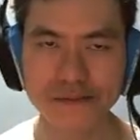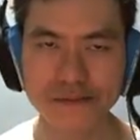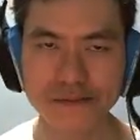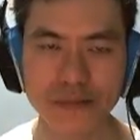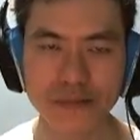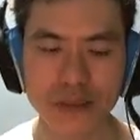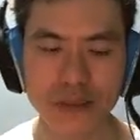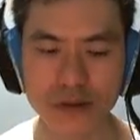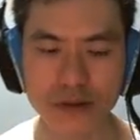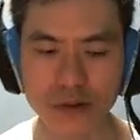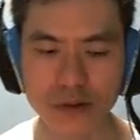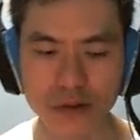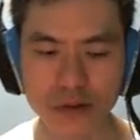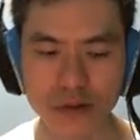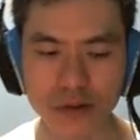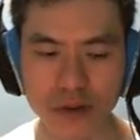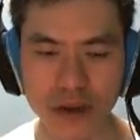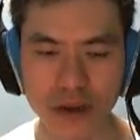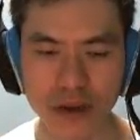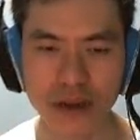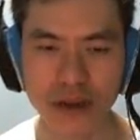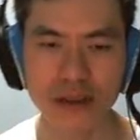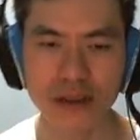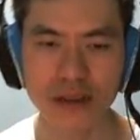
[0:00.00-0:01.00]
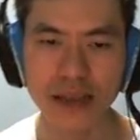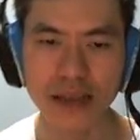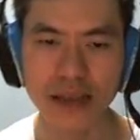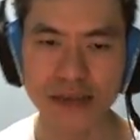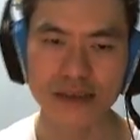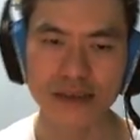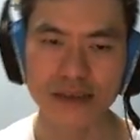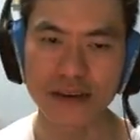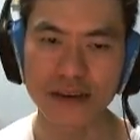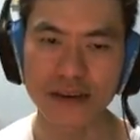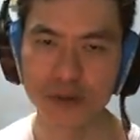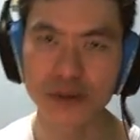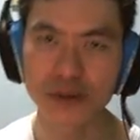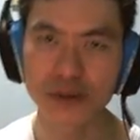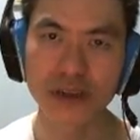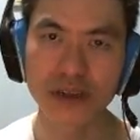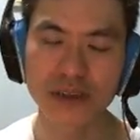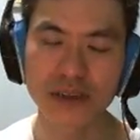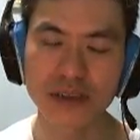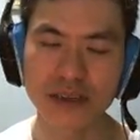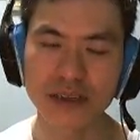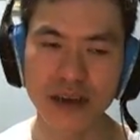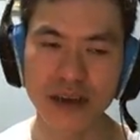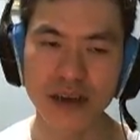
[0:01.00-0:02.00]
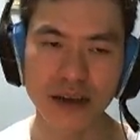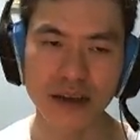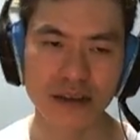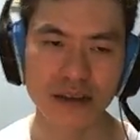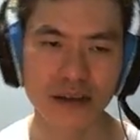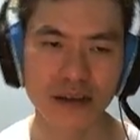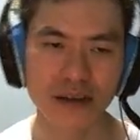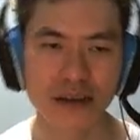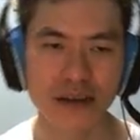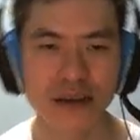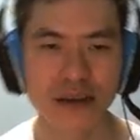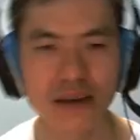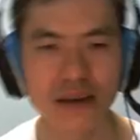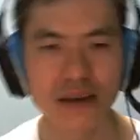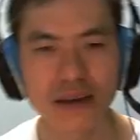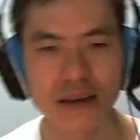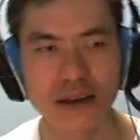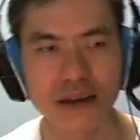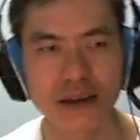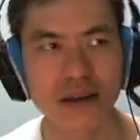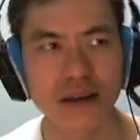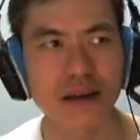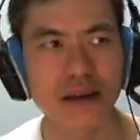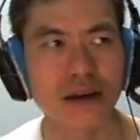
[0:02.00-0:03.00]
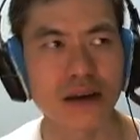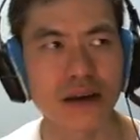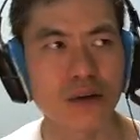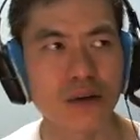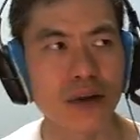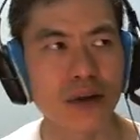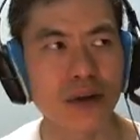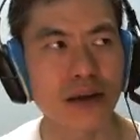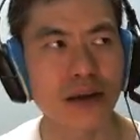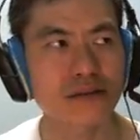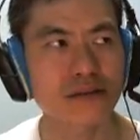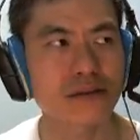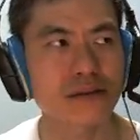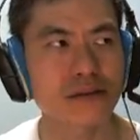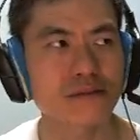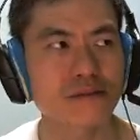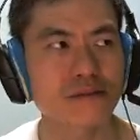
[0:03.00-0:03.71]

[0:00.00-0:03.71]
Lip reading: So that's a utility card. What else?